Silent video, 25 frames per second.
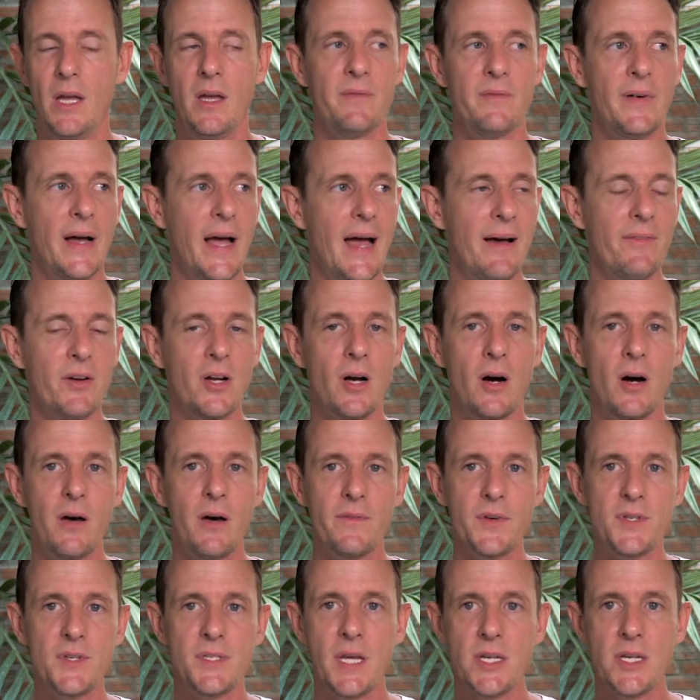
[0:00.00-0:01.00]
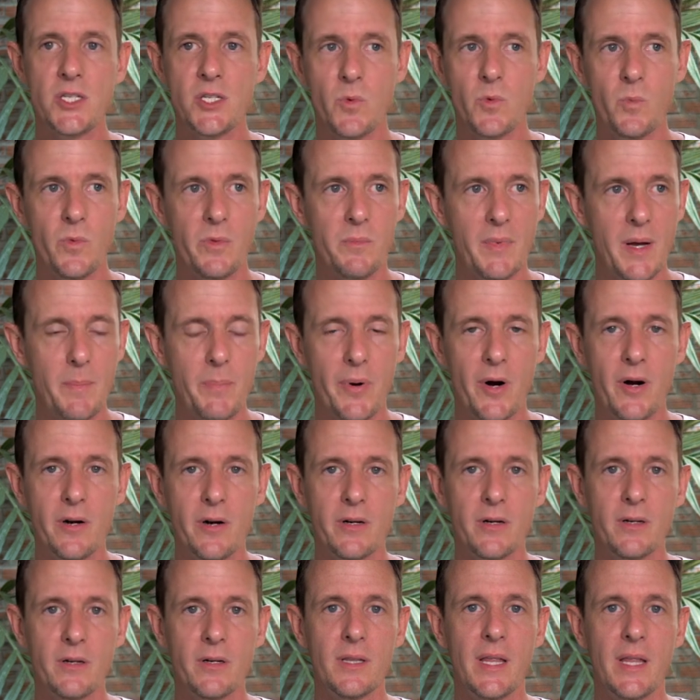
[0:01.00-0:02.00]
If I have a conversation with my
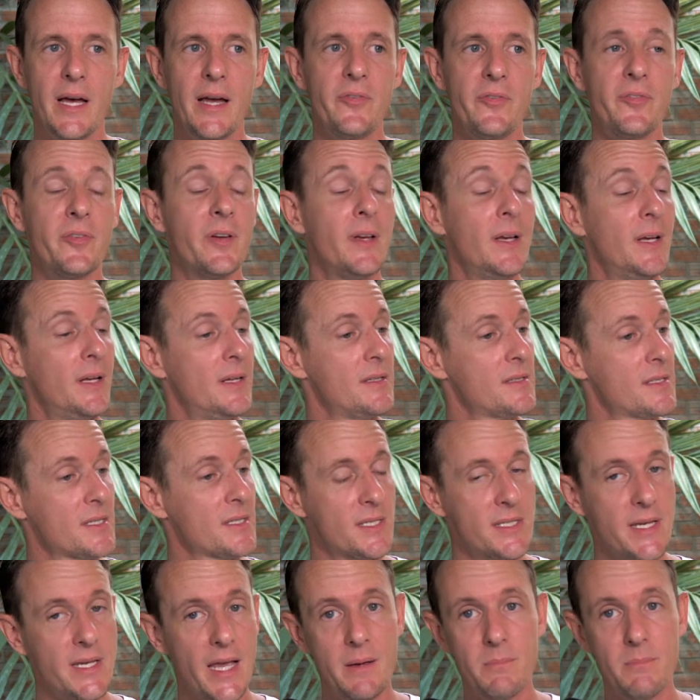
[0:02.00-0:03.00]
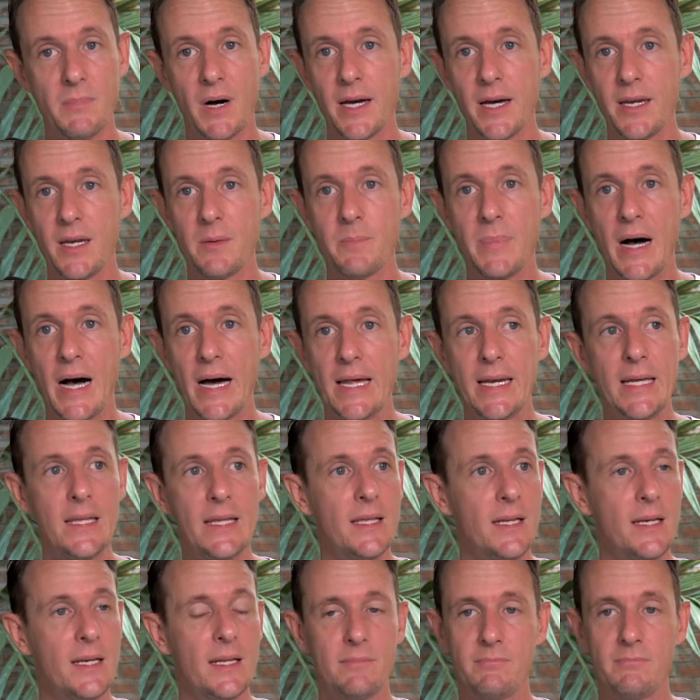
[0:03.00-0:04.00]
partner in life, it's the same mind and body
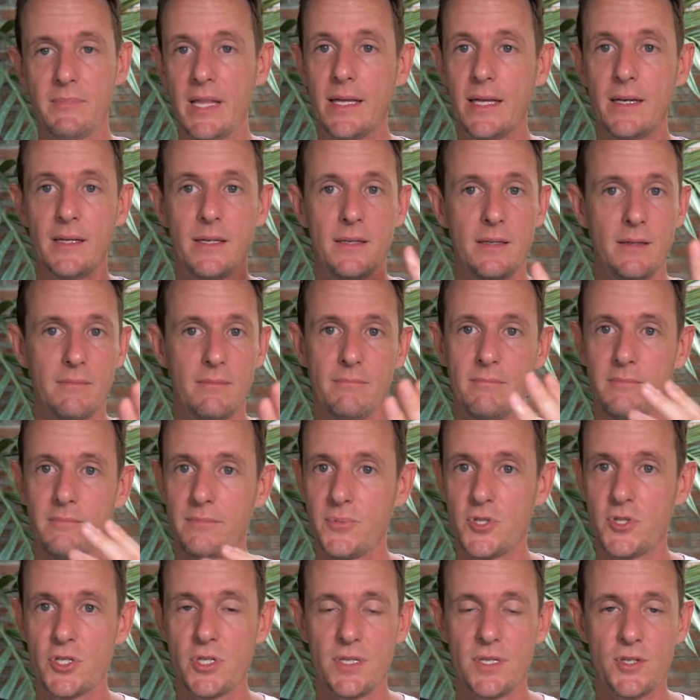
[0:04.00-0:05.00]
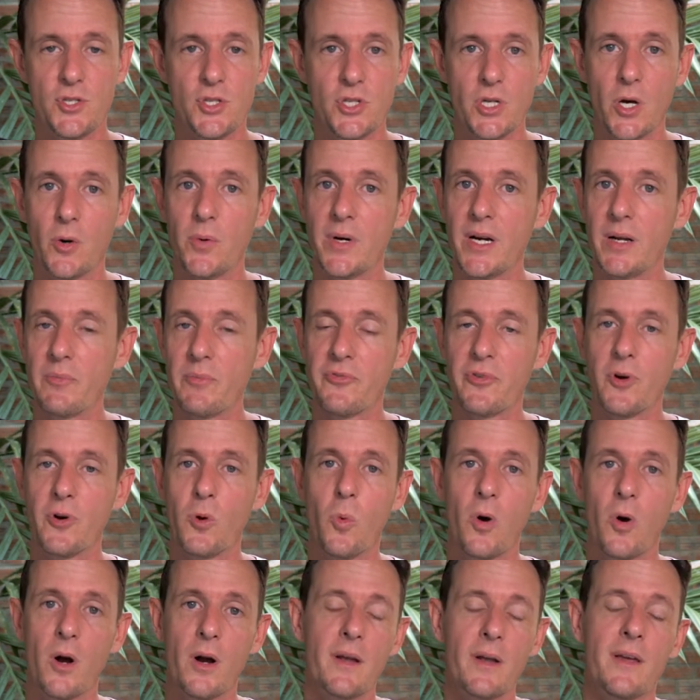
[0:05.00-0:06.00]
that is showing up for
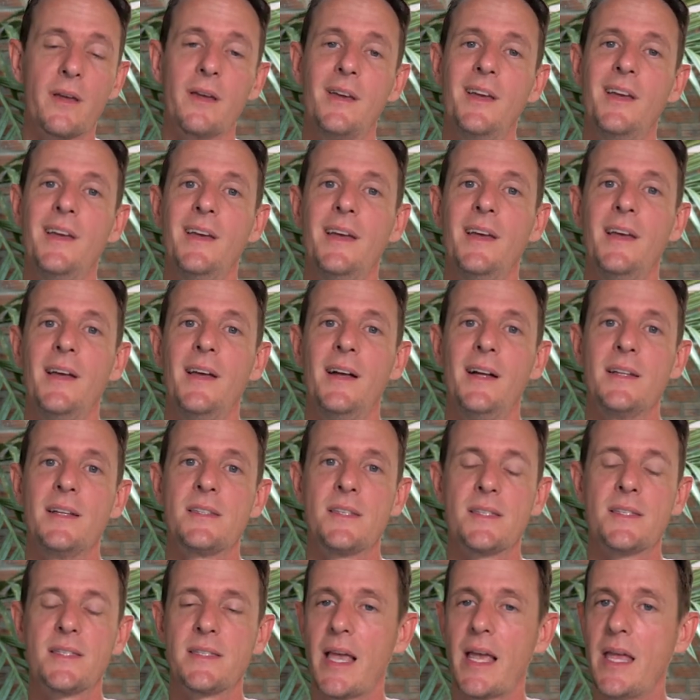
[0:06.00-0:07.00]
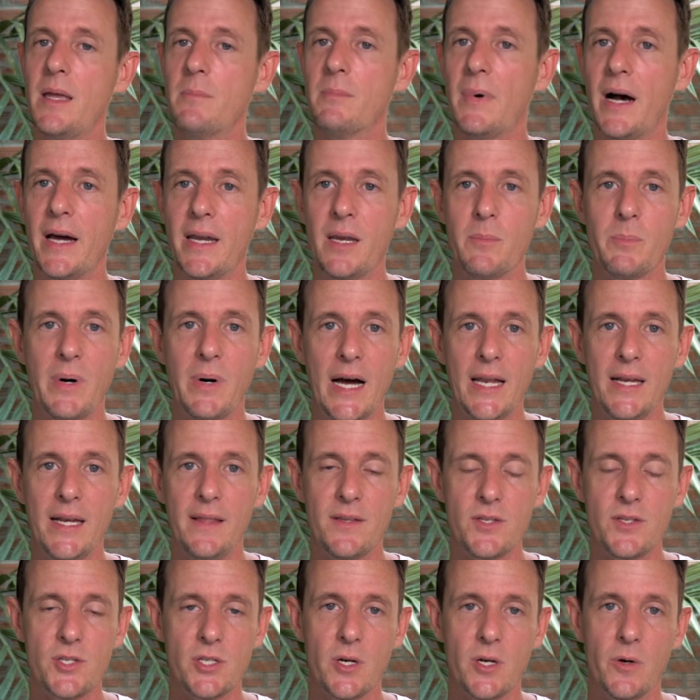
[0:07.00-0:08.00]
work. It's the same mind and body
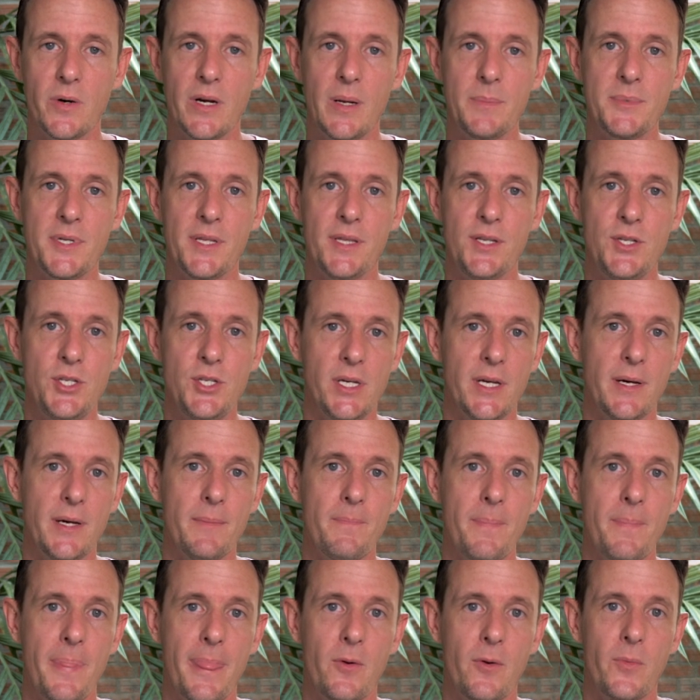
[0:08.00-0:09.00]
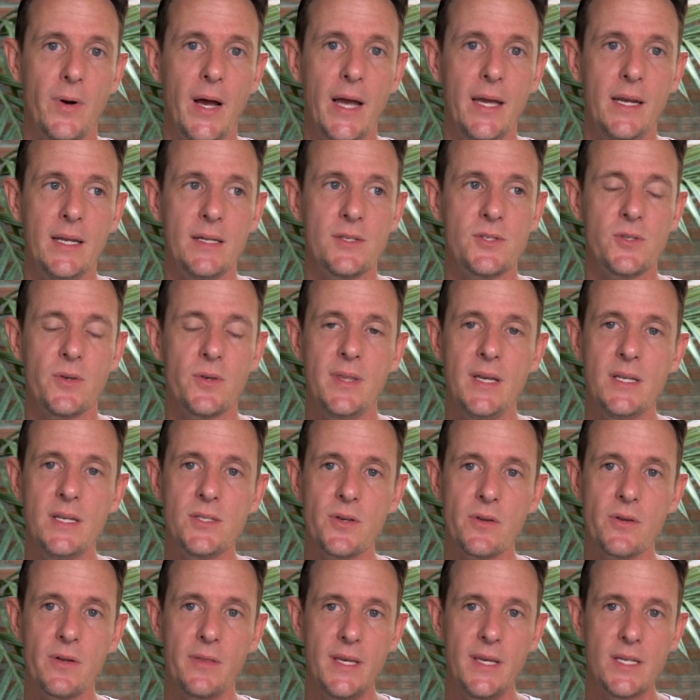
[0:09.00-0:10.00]
that's showing up to the gym, right? And so
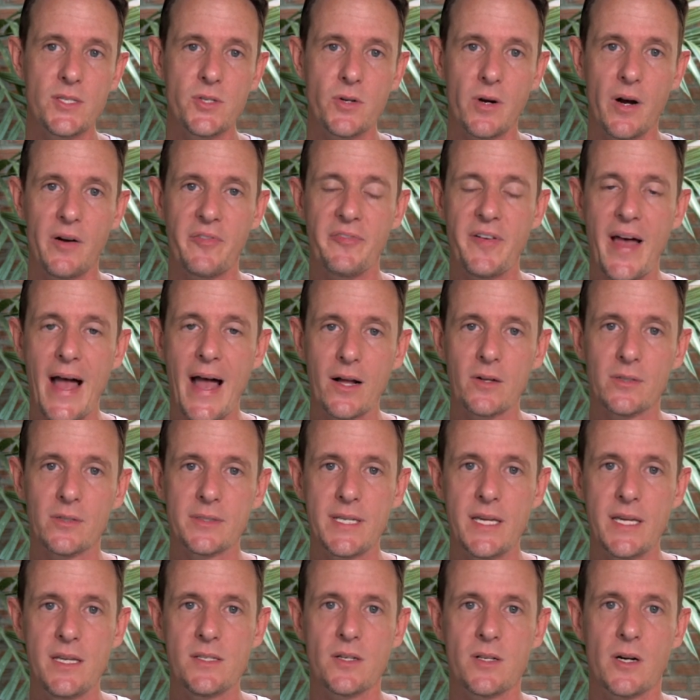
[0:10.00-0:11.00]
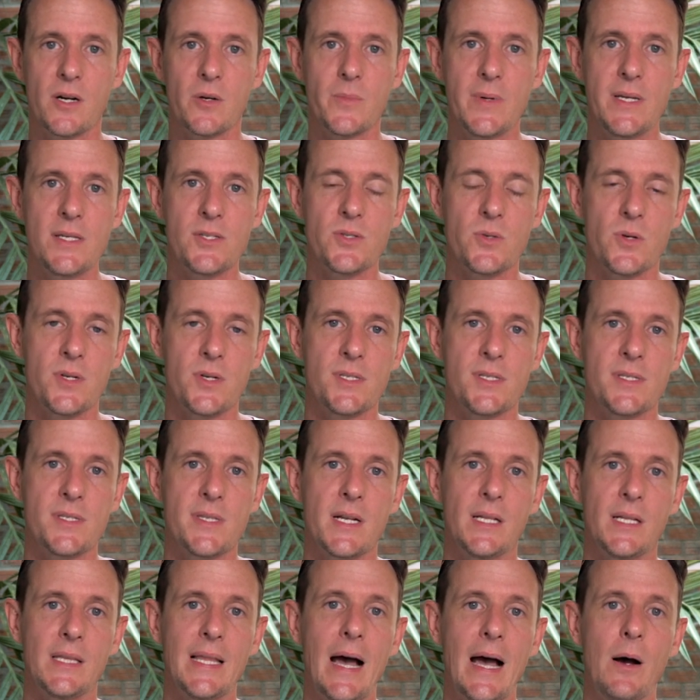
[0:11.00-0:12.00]
these are our faculties and our resources
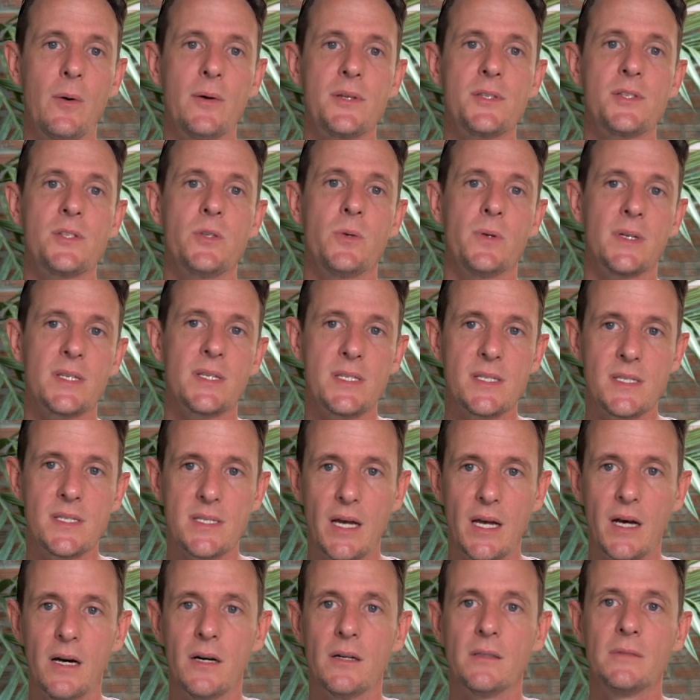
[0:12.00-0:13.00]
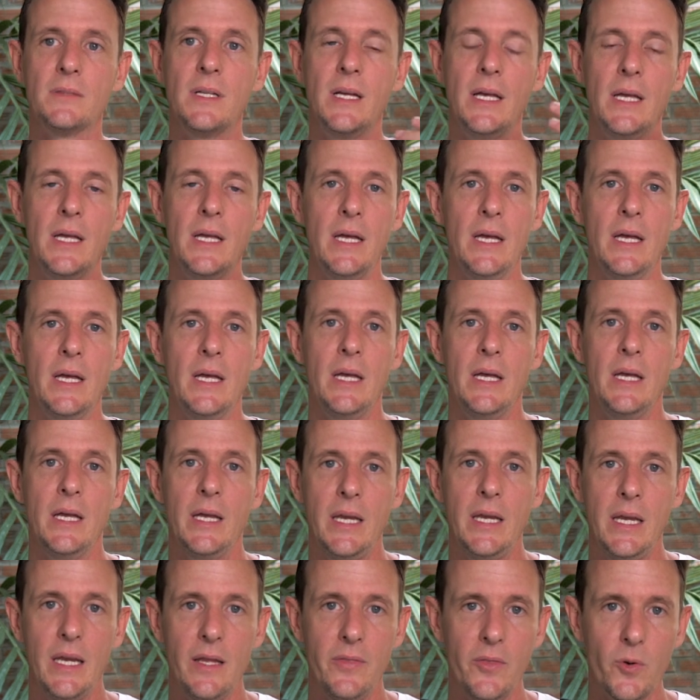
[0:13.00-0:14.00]
that allow us to excel
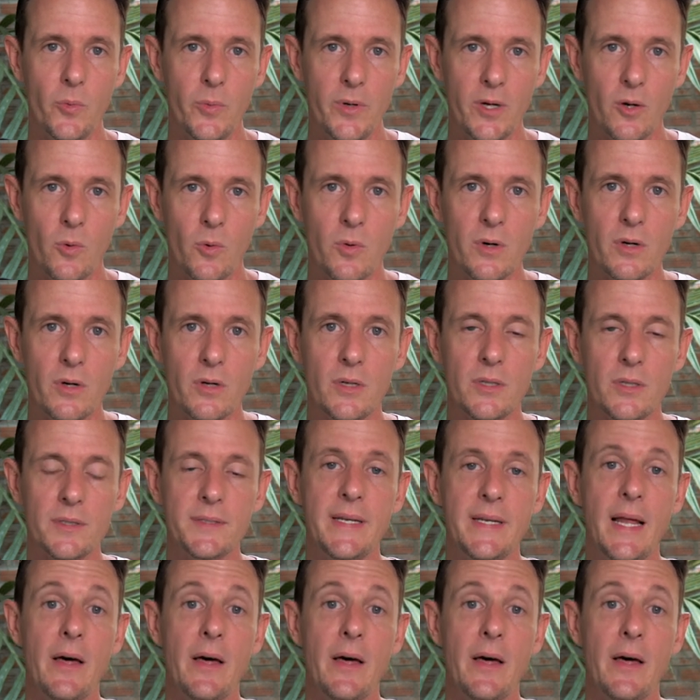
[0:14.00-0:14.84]
in the real world.